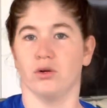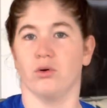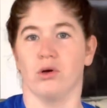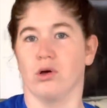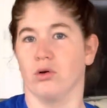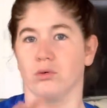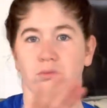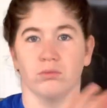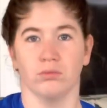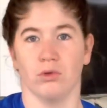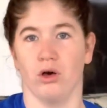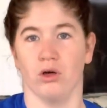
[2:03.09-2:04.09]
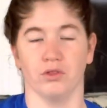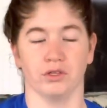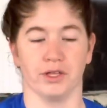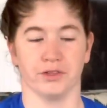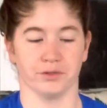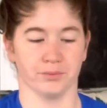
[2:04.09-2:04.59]
oil all the
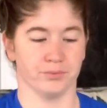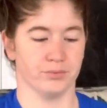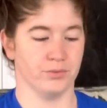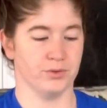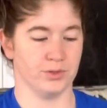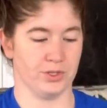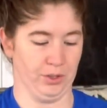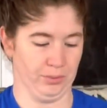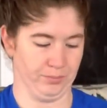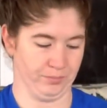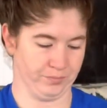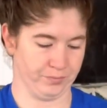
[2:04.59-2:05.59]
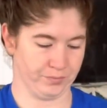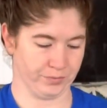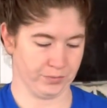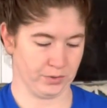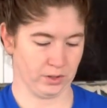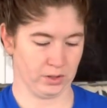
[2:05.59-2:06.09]
leather. So
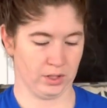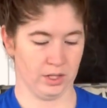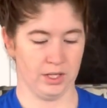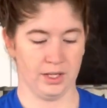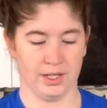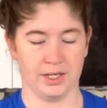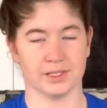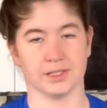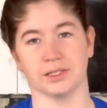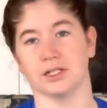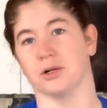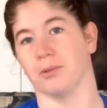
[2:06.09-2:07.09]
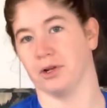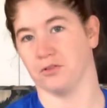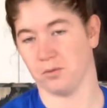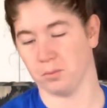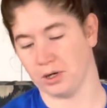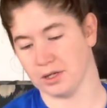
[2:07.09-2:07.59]
it's a little bit of
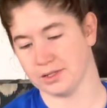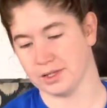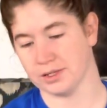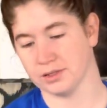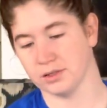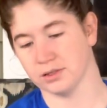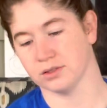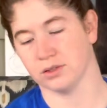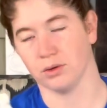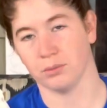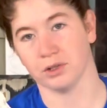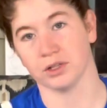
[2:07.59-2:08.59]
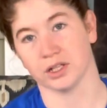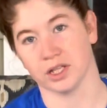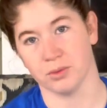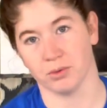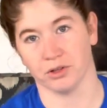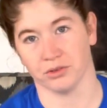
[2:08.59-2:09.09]
a process. So I'm not going to
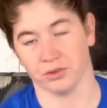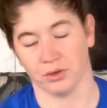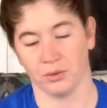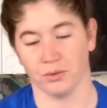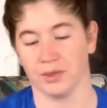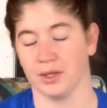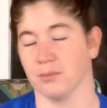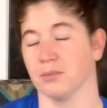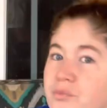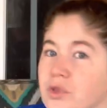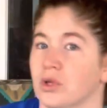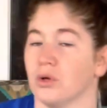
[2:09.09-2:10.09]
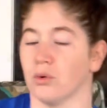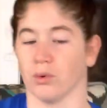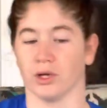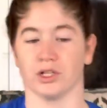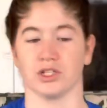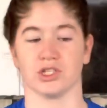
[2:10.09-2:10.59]
keep y'all through the whole thing. We're
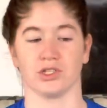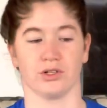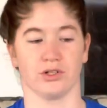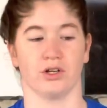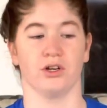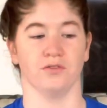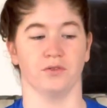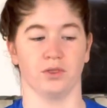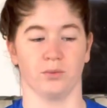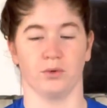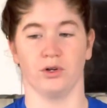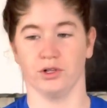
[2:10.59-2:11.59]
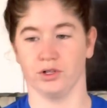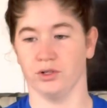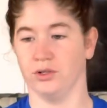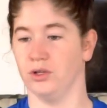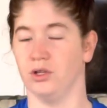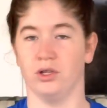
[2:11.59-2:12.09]
going to start off with the water,
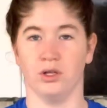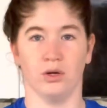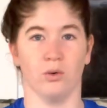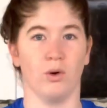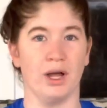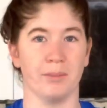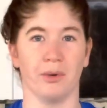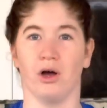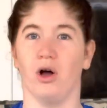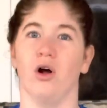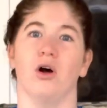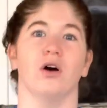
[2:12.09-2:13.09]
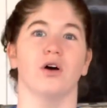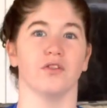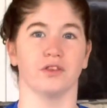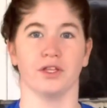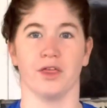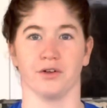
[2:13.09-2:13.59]
wipe all the
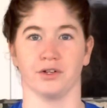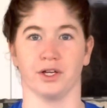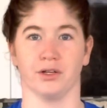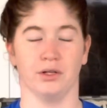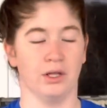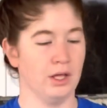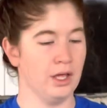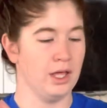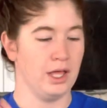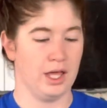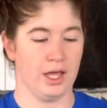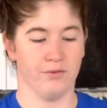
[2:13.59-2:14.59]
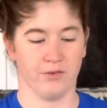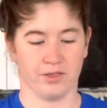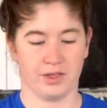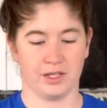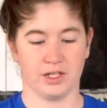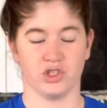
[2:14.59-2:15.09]
leather down.
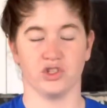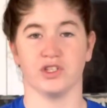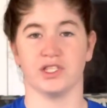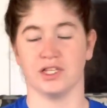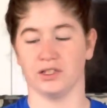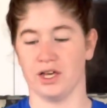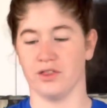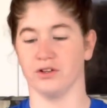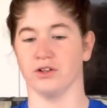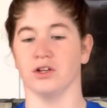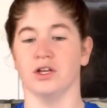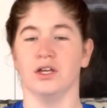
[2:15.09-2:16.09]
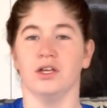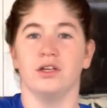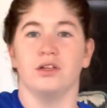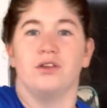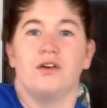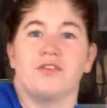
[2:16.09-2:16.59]
Everything that you see leather,
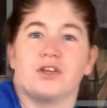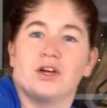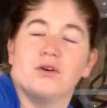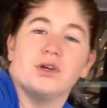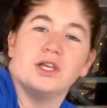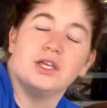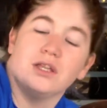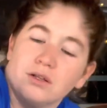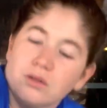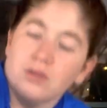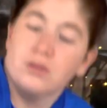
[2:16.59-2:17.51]
you have to go in,